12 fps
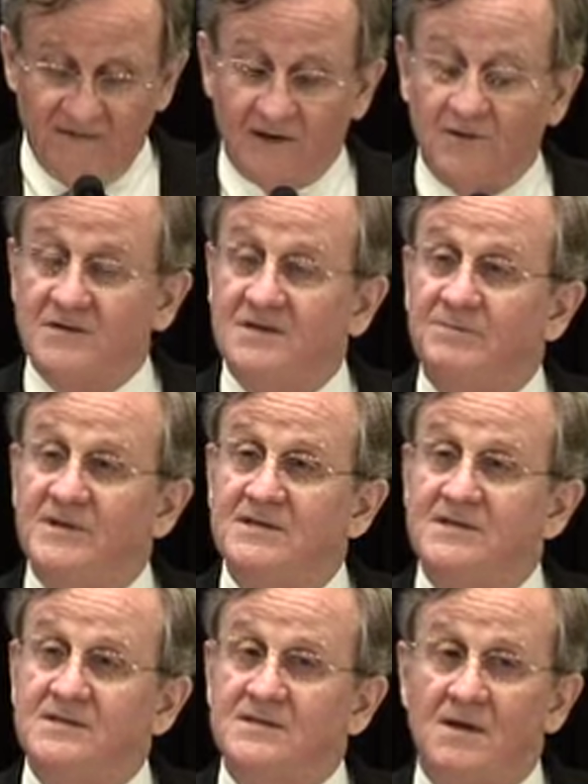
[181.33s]
Veterans and
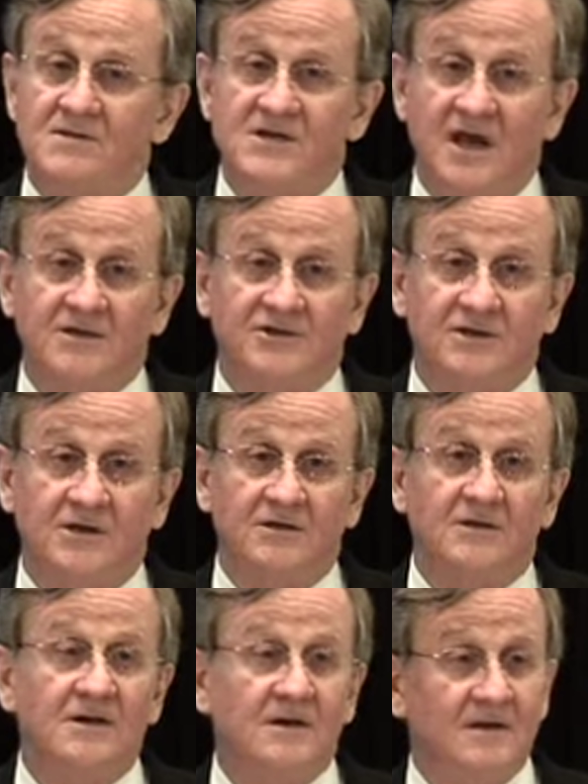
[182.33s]
Business Association
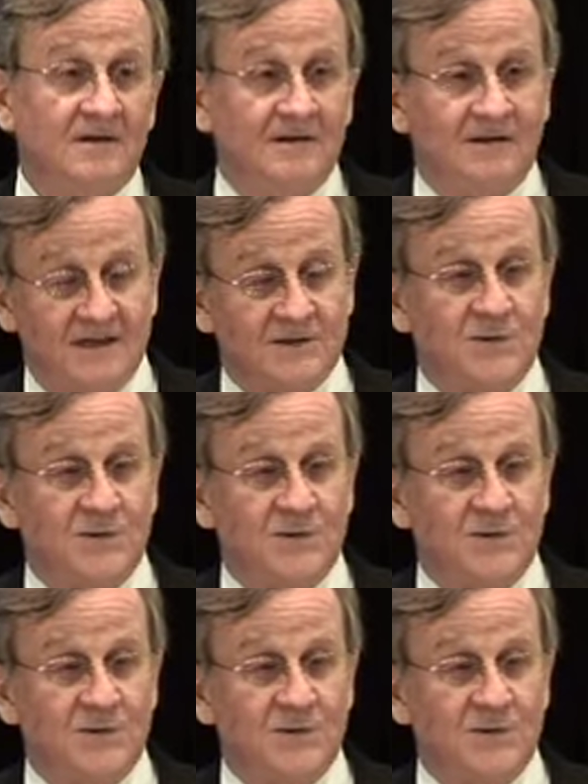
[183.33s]
in as